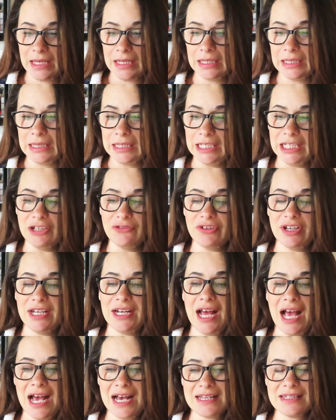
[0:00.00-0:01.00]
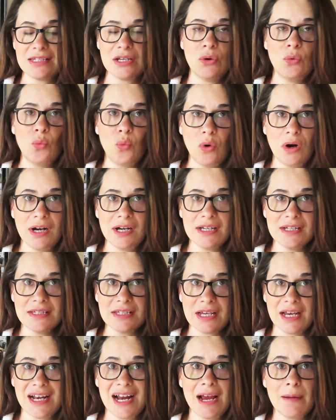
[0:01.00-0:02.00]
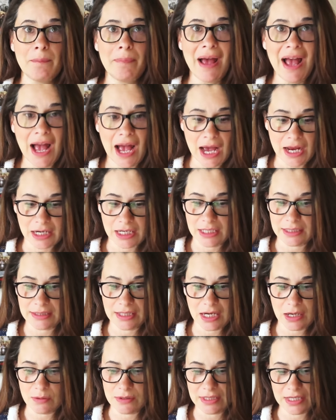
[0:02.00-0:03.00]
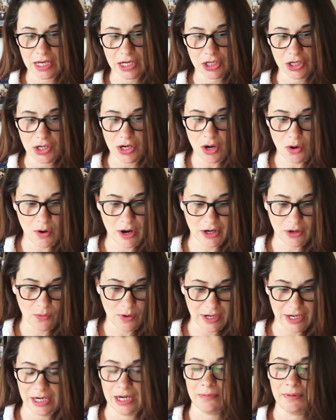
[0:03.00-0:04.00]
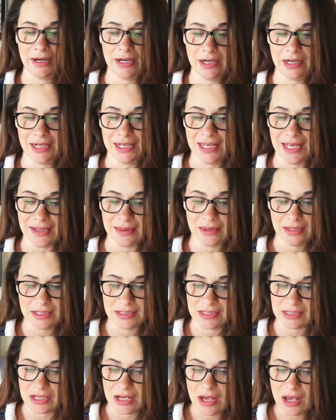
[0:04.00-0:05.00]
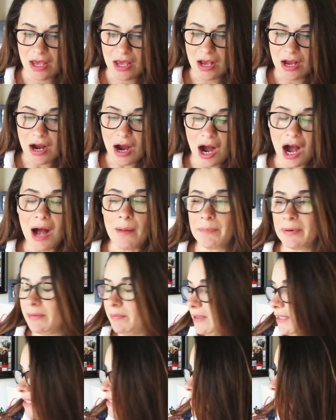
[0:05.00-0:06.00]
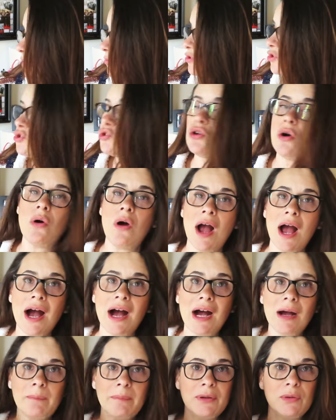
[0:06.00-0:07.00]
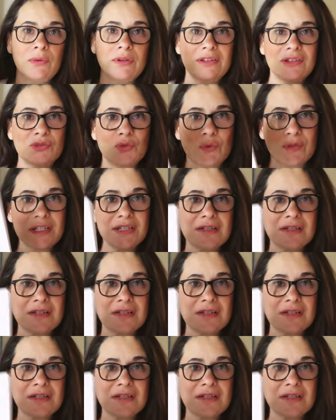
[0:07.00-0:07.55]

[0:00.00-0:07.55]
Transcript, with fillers: leave it as it was, and I panicked and I was like, no, I don't want anybody to get this copy because I was so happy with this one.